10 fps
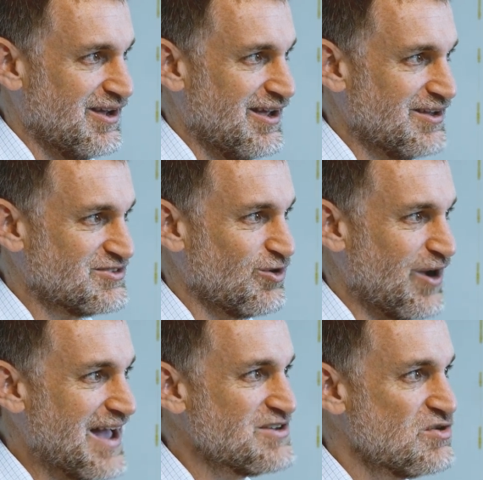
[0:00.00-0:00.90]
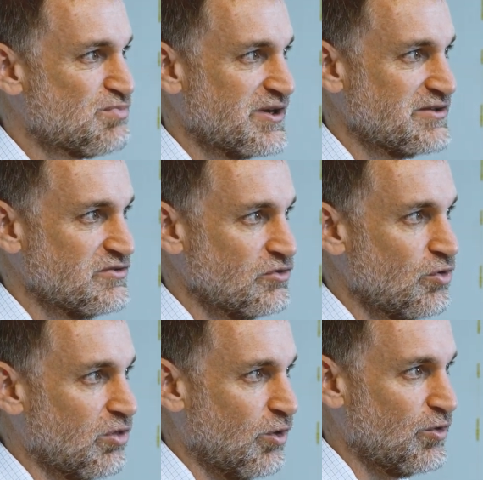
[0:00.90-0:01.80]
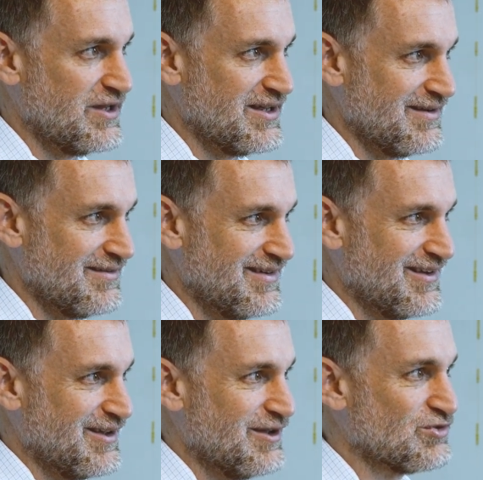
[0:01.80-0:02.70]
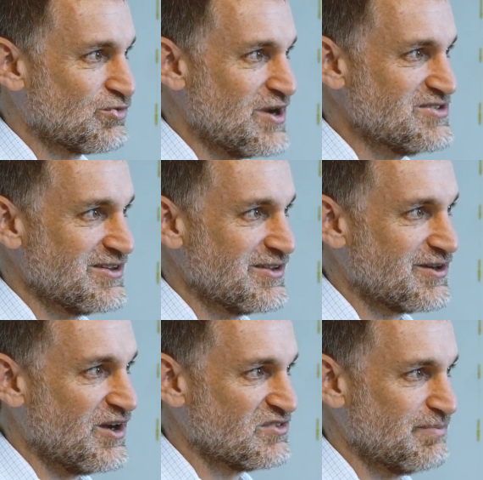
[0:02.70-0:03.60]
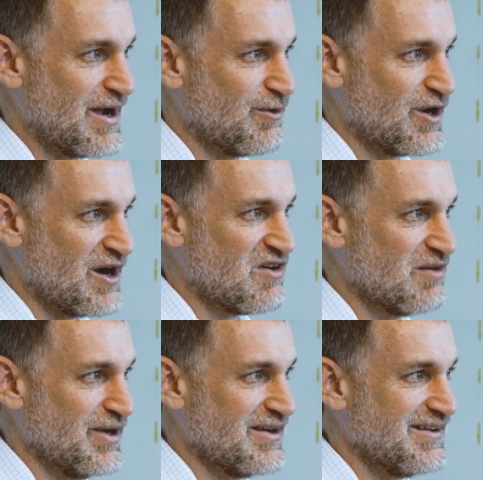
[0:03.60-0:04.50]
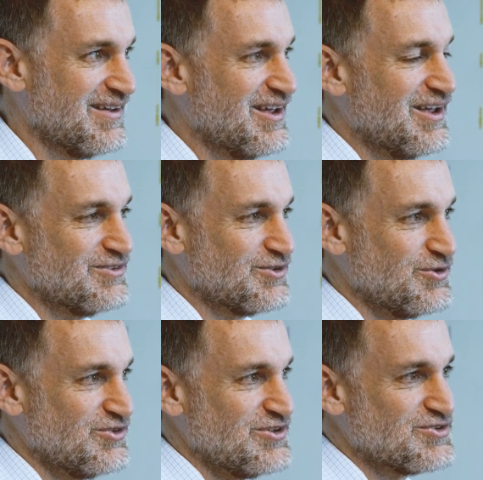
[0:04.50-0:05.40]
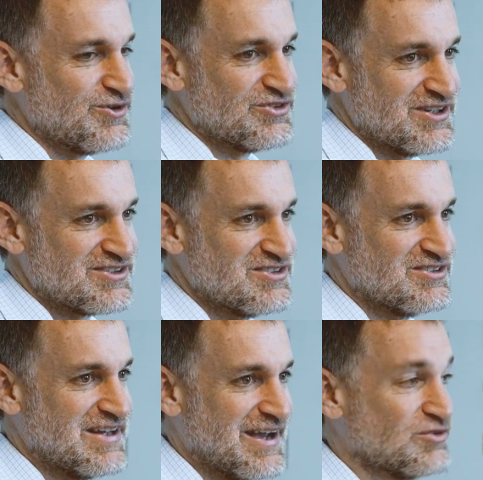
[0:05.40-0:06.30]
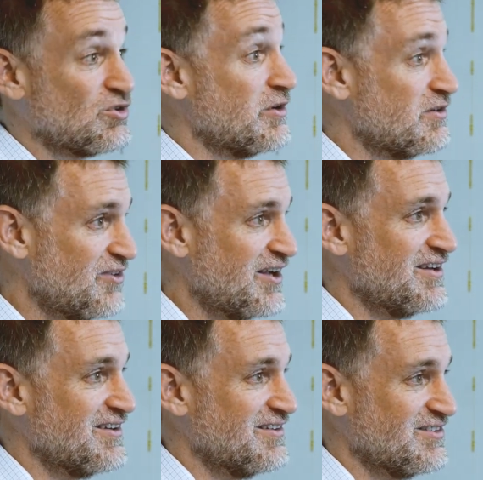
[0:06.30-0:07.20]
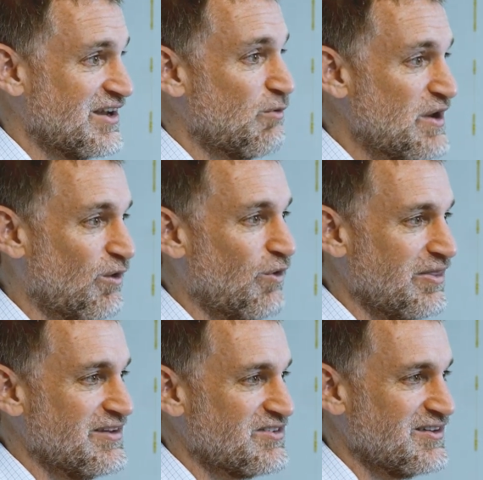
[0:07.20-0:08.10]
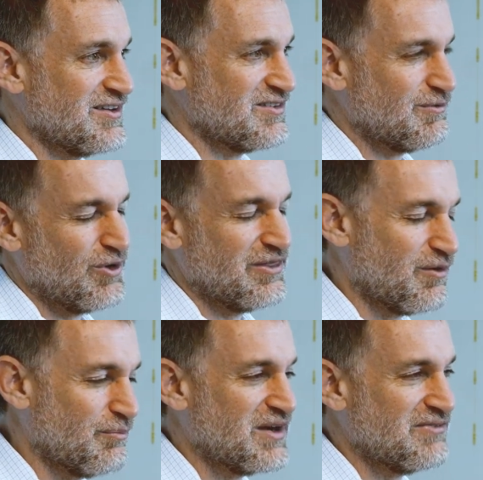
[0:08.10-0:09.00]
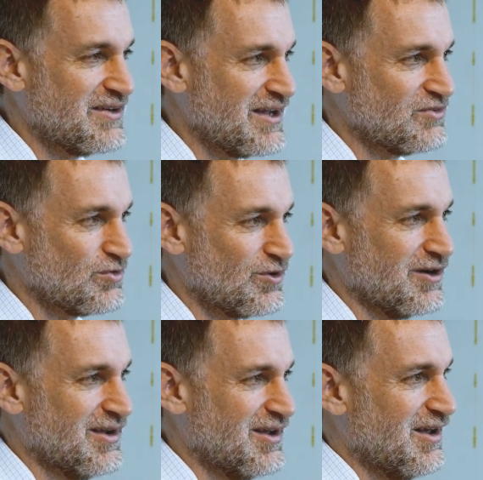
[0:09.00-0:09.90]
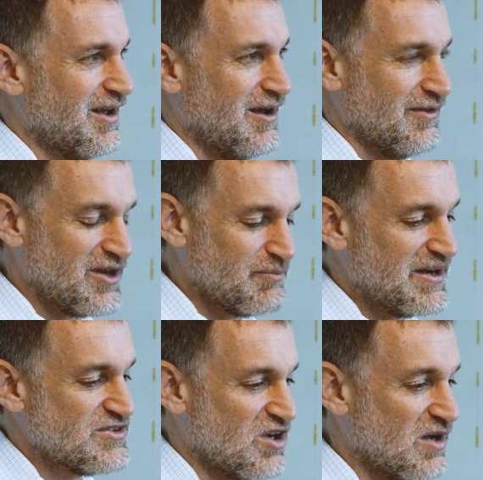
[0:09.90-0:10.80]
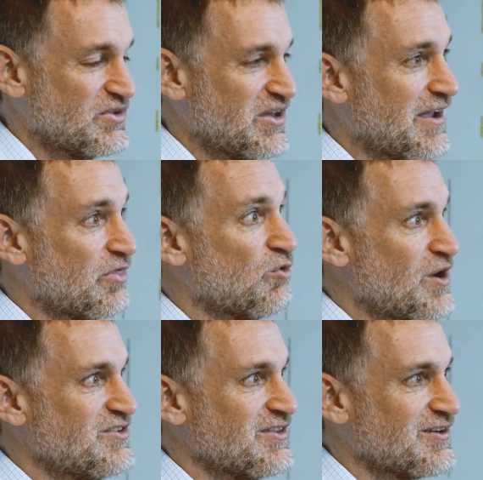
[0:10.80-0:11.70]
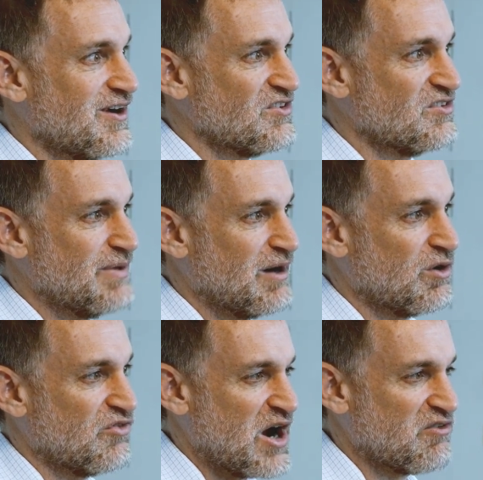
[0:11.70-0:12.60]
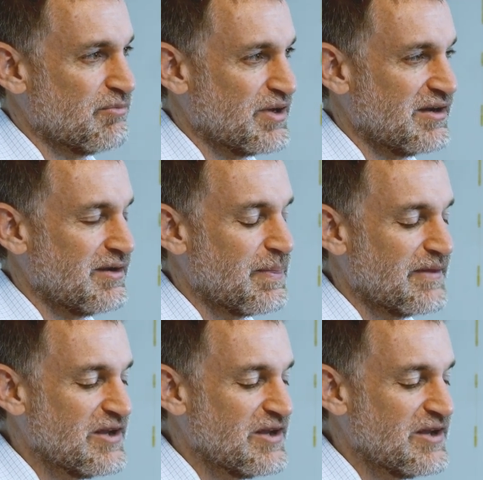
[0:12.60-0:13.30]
And so as you bring new load in, it's raising the cost of power to everybody. And so you see jurisdictions now starting to fight it and say, we don't want these things. Or when they're a bit of an eyesore, not many jobs, and they're raising the cost of power for everybody.